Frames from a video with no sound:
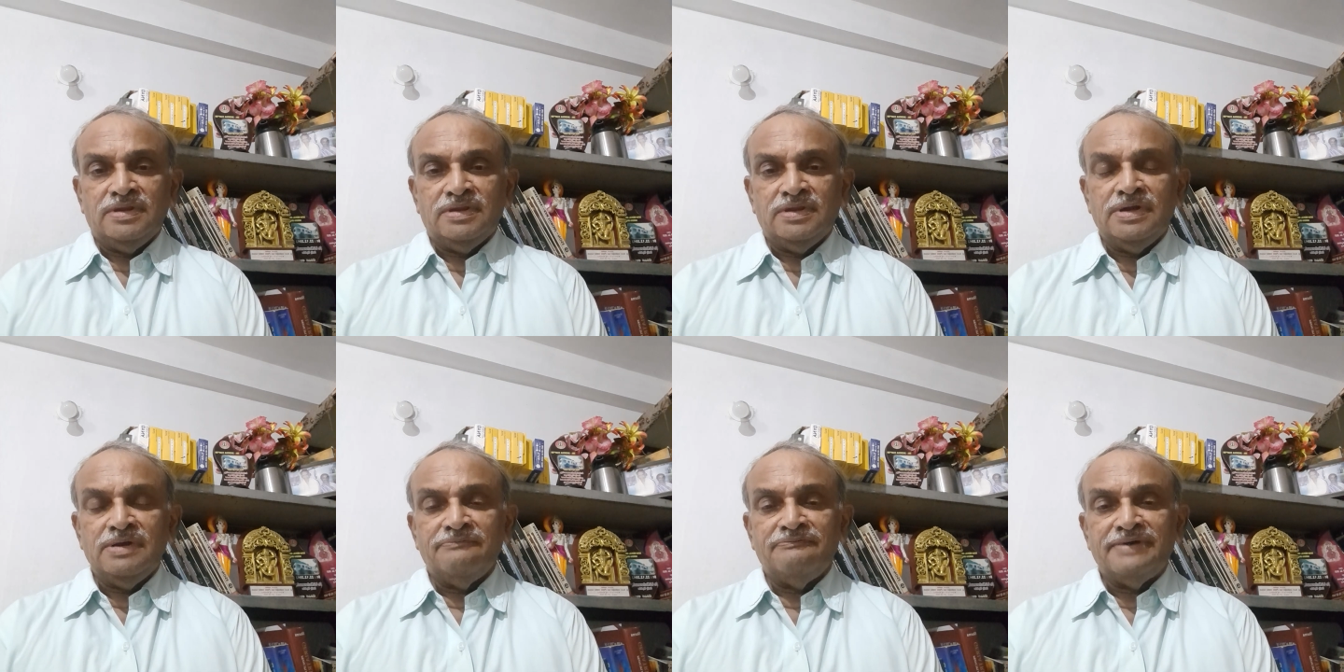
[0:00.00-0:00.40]

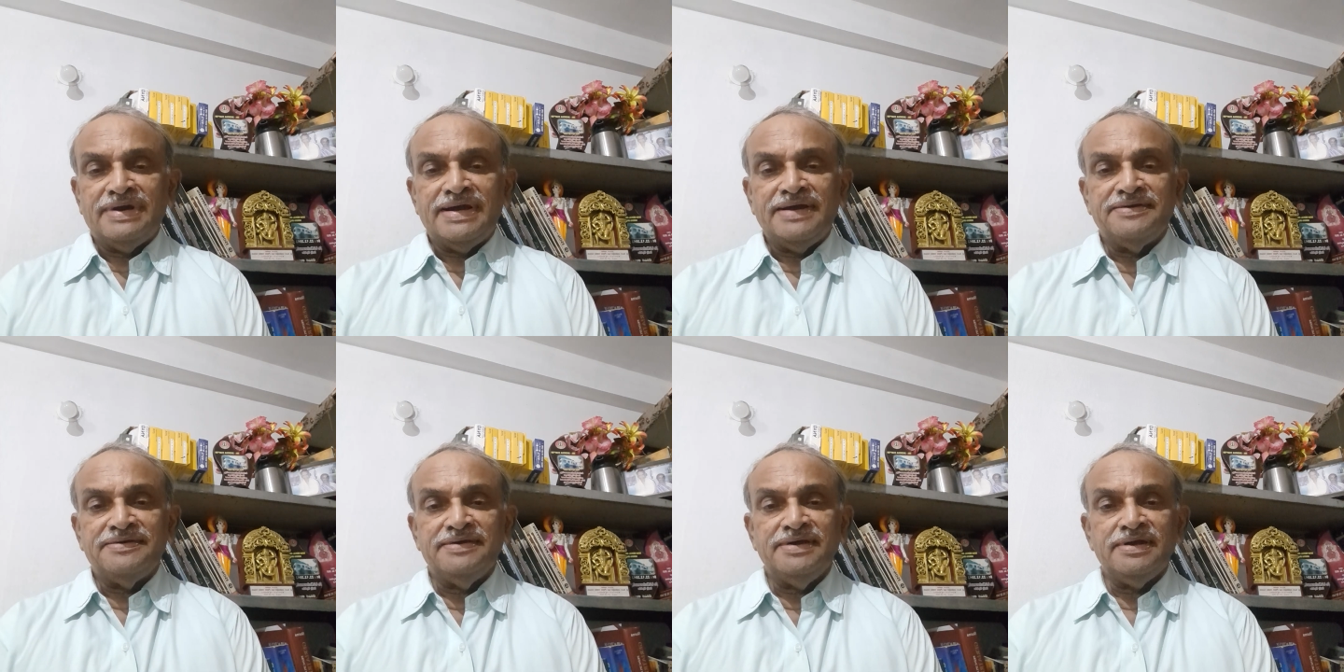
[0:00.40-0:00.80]
The
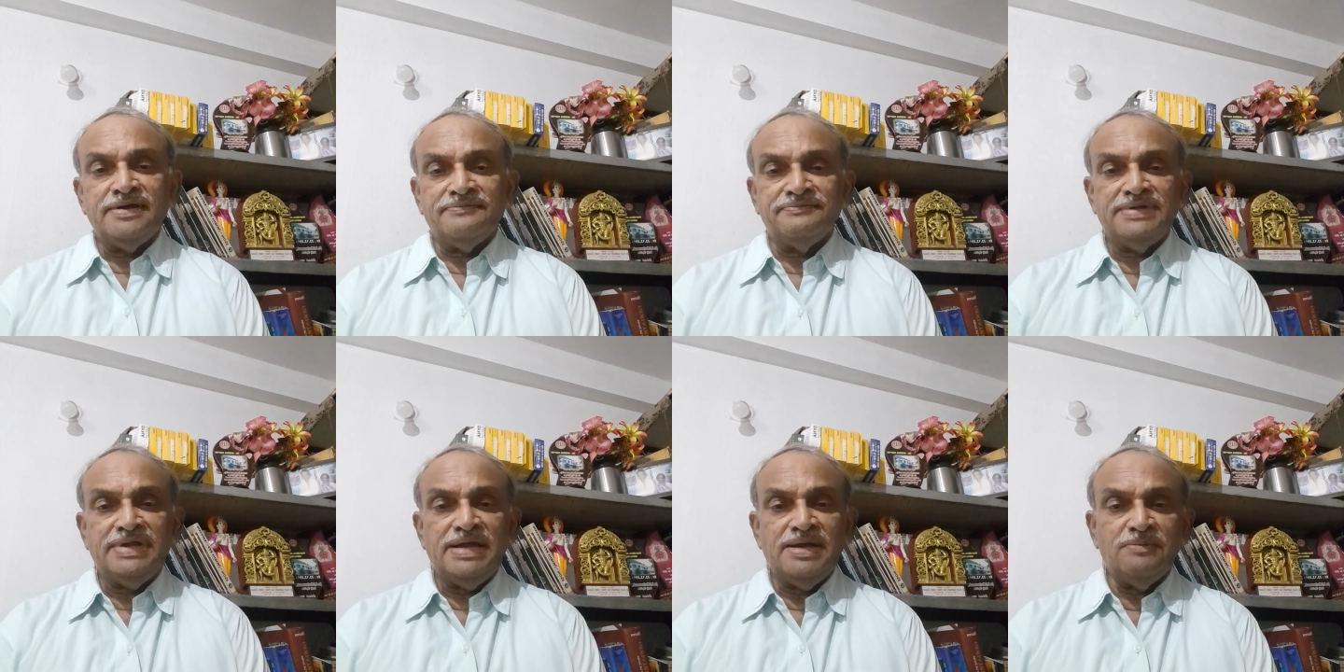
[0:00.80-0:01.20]
fracture
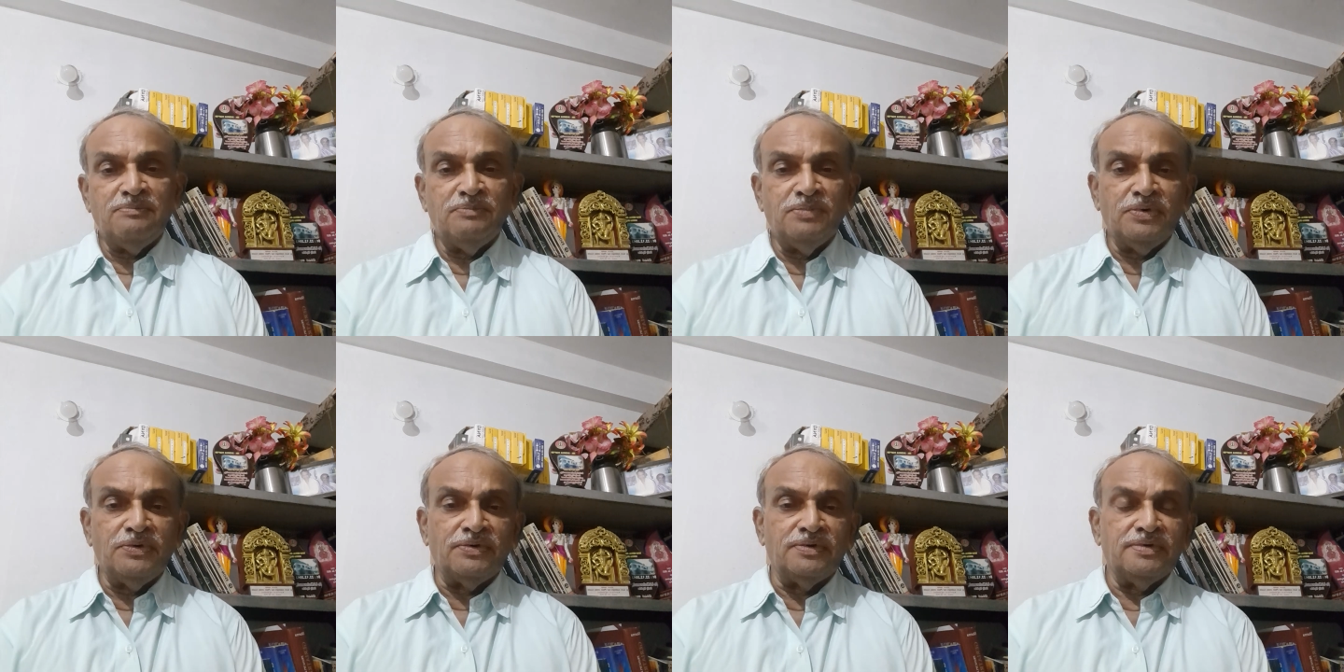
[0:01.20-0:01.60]
of the hip
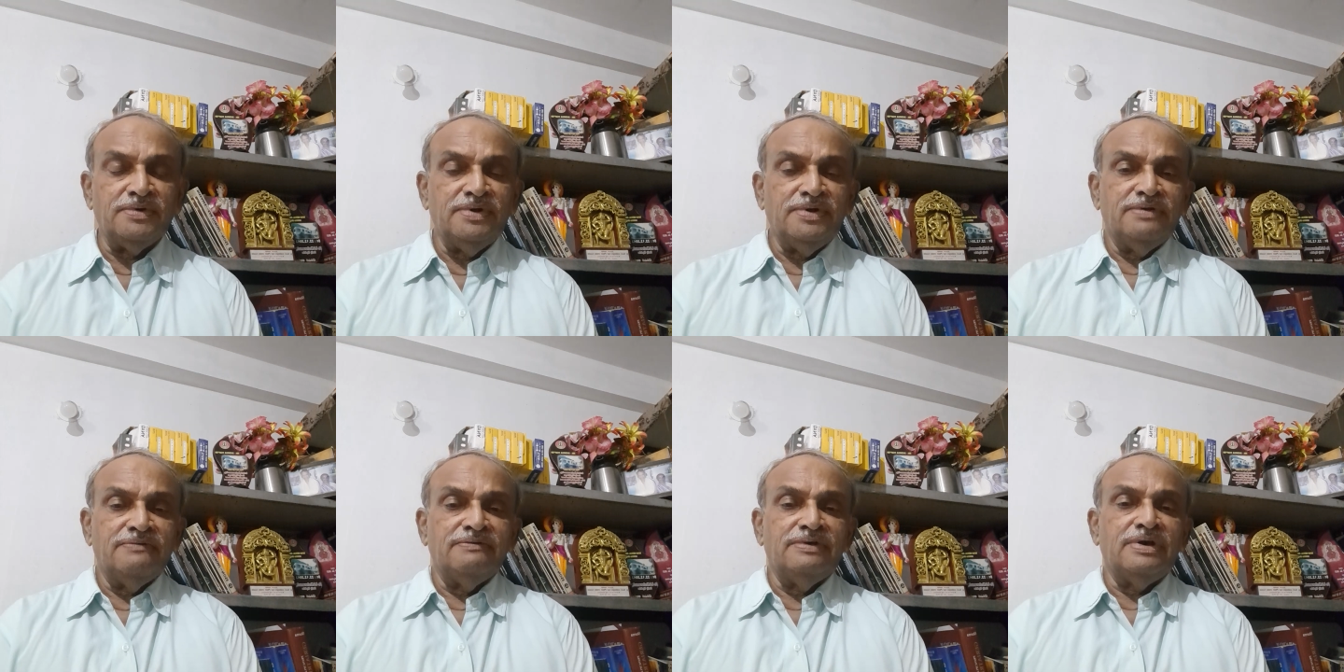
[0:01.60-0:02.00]
bone
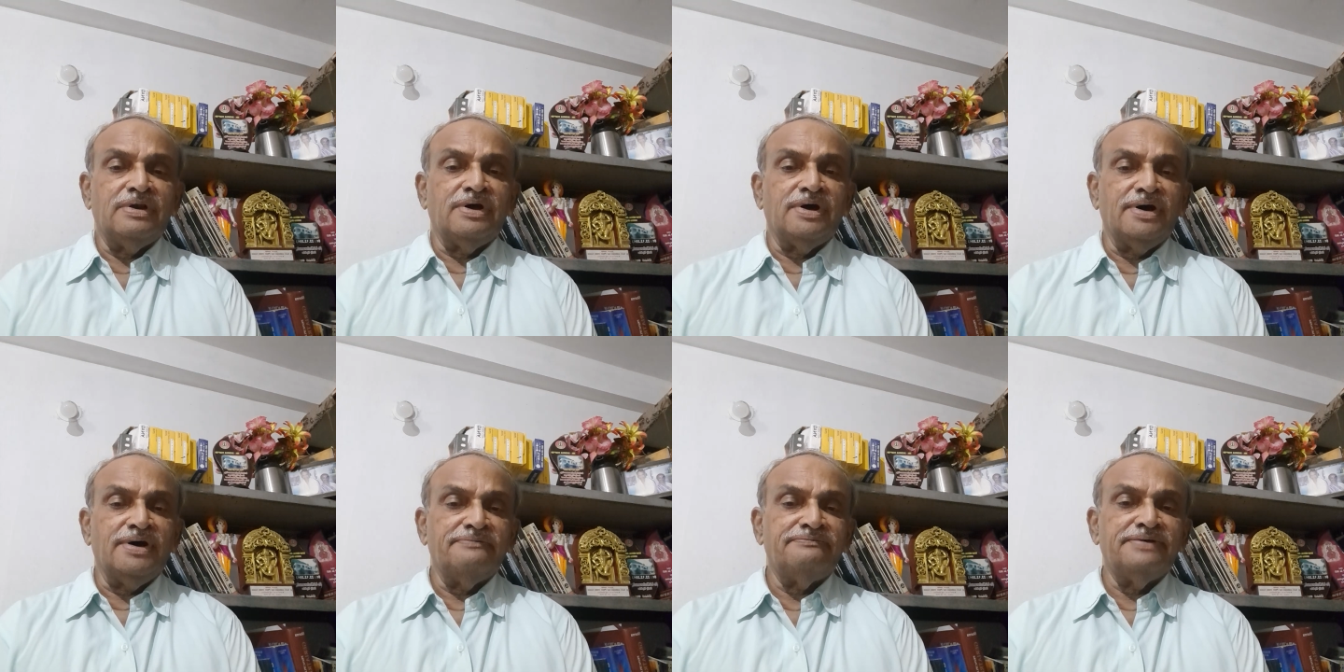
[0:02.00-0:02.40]
will
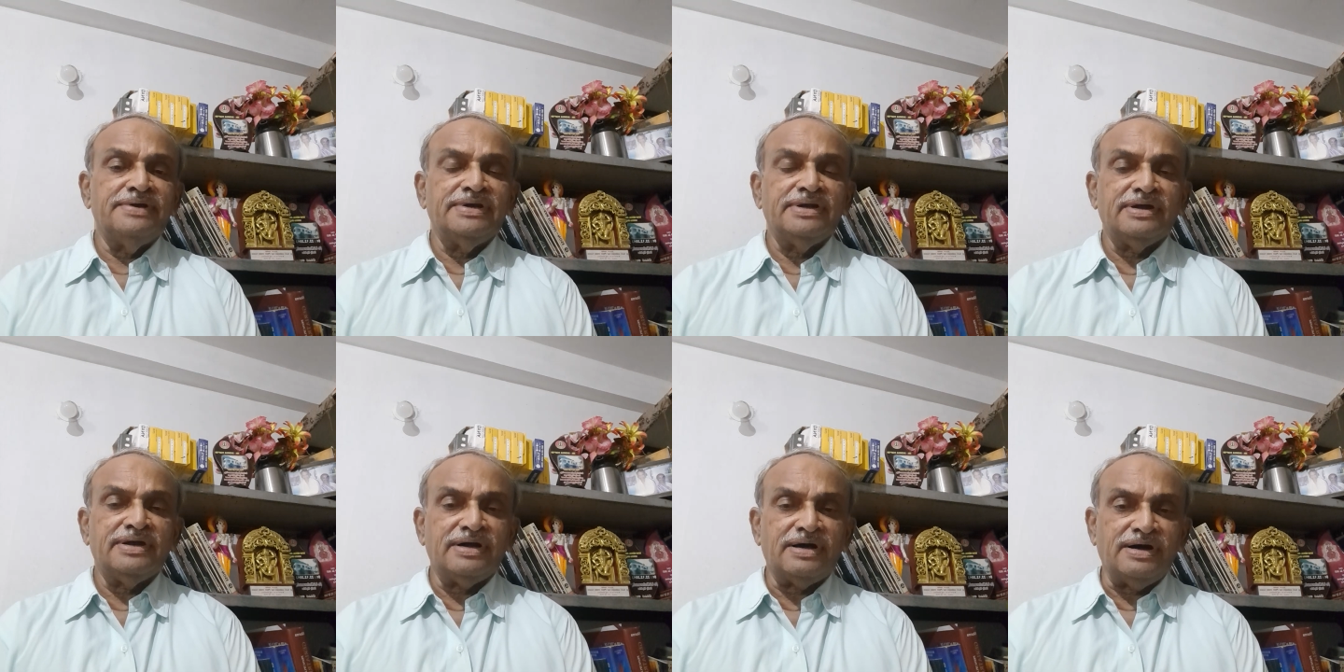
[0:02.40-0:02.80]

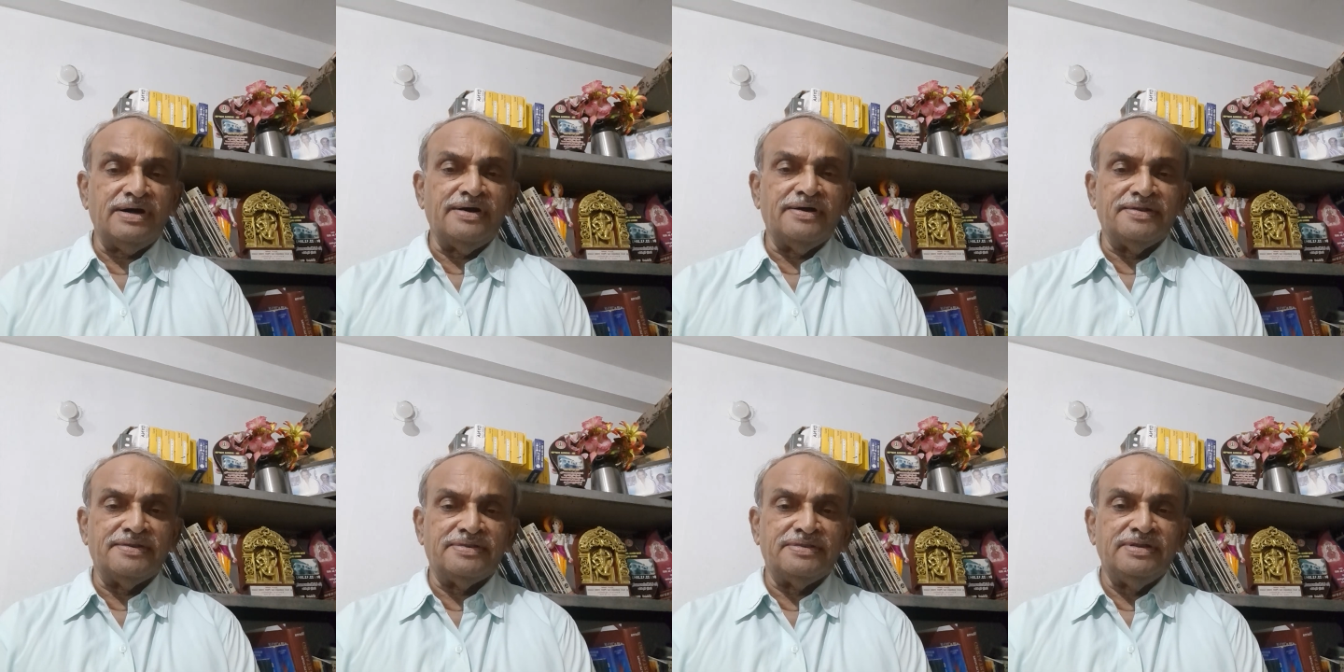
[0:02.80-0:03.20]
often
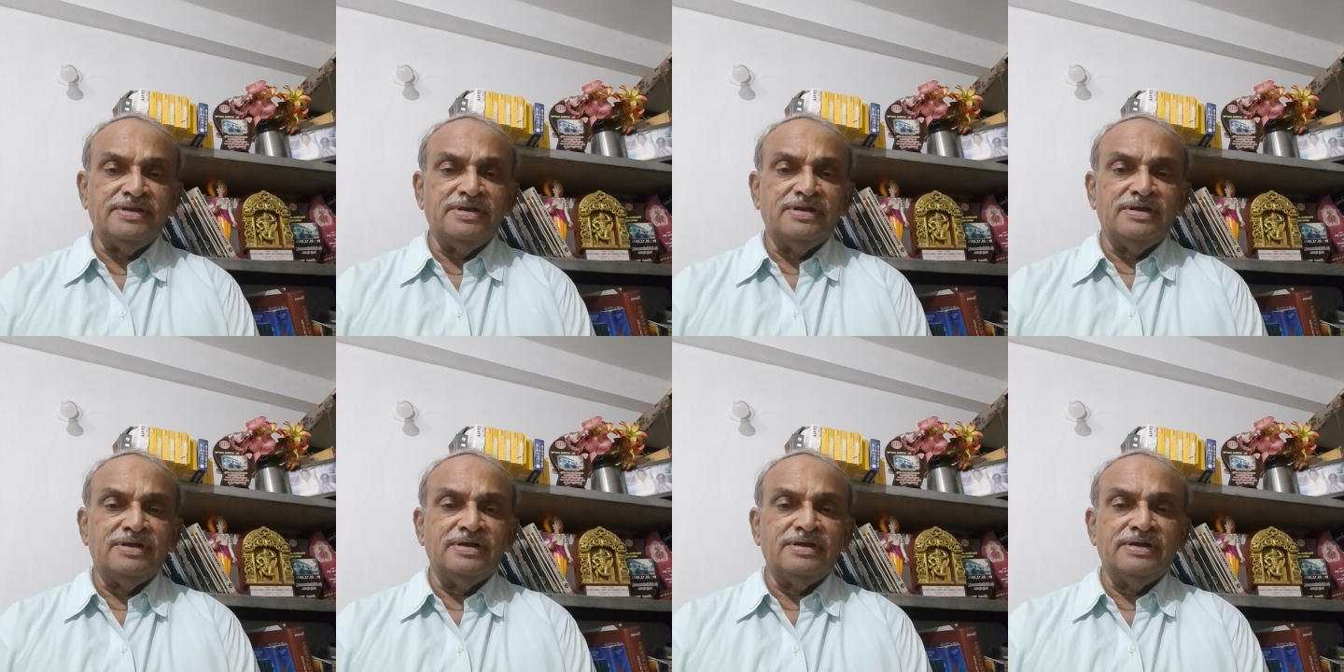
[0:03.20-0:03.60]
cause
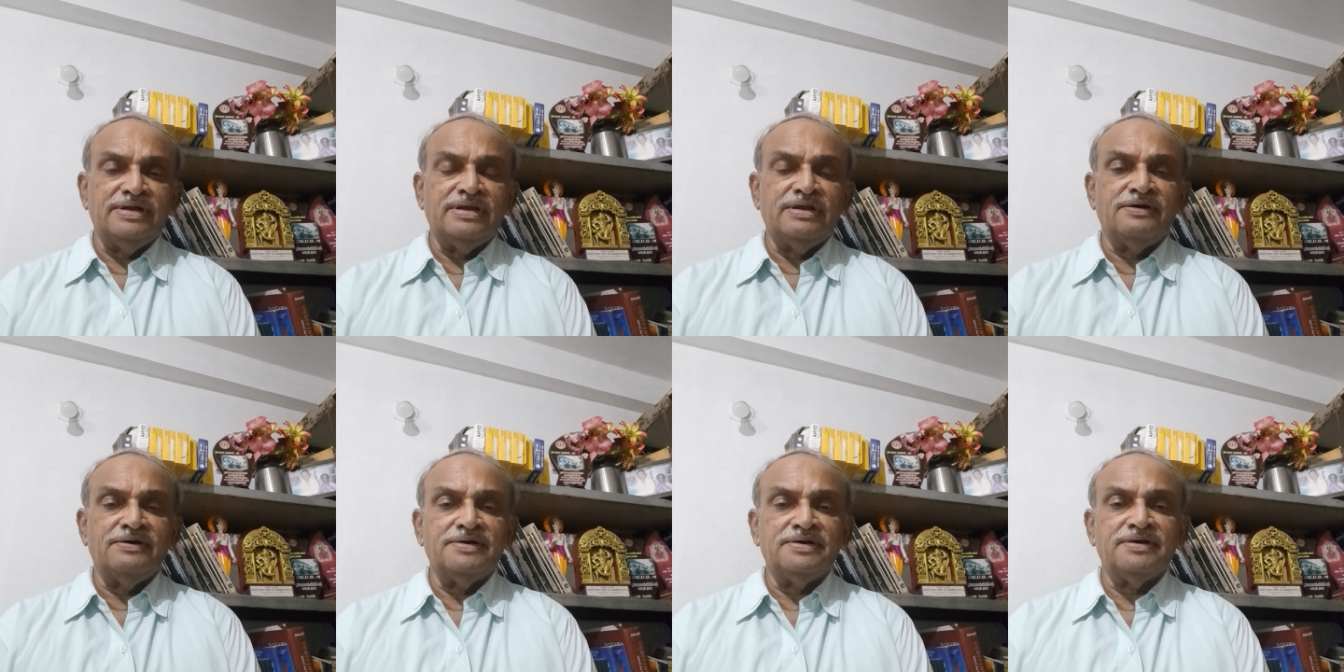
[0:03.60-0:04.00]
a
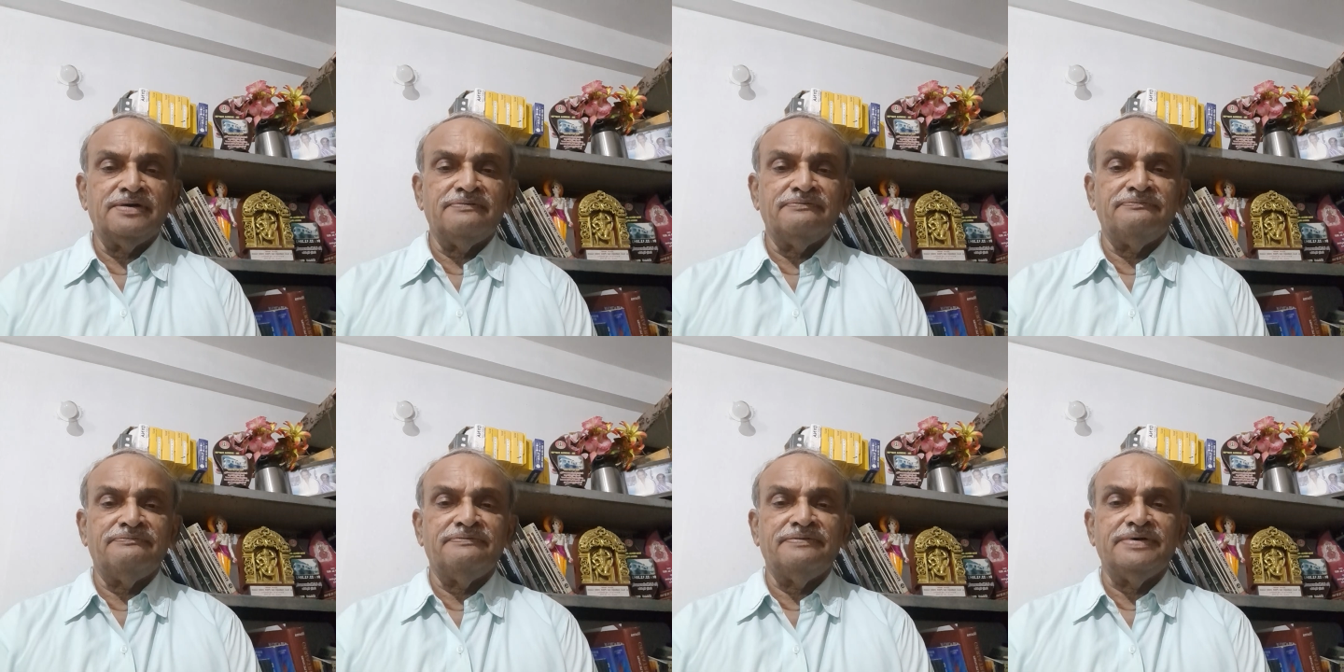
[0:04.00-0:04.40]
lot
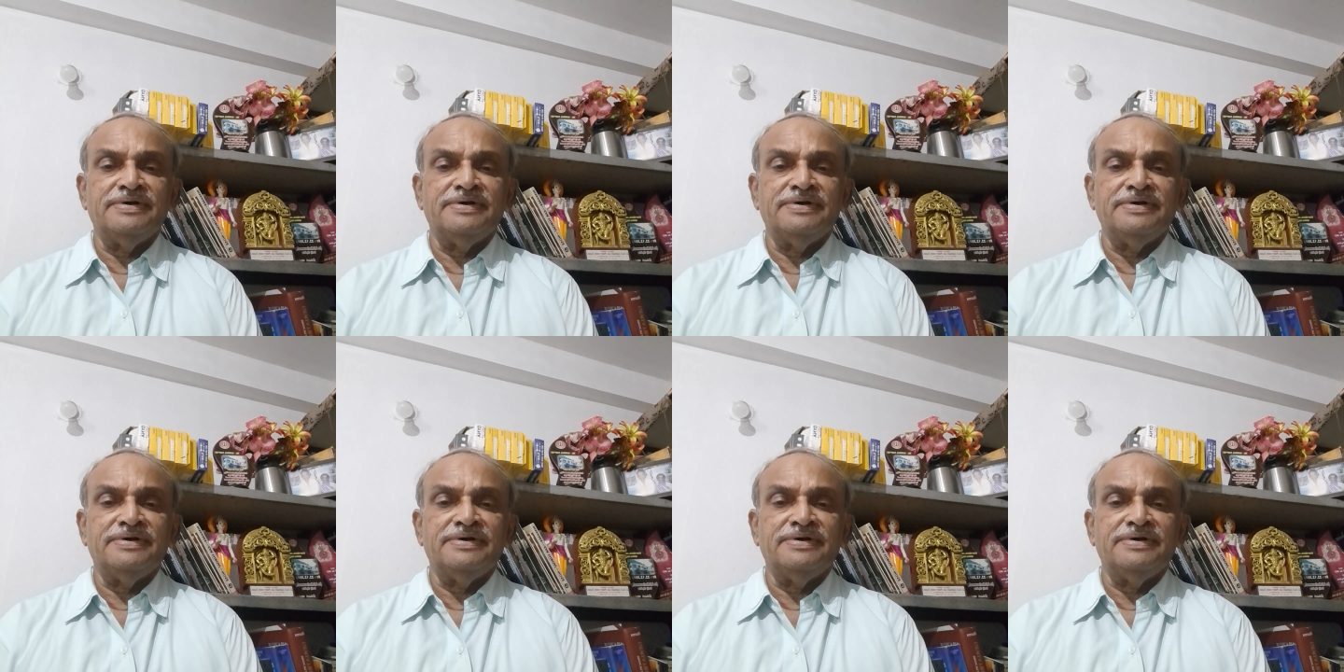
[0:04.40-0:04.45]
of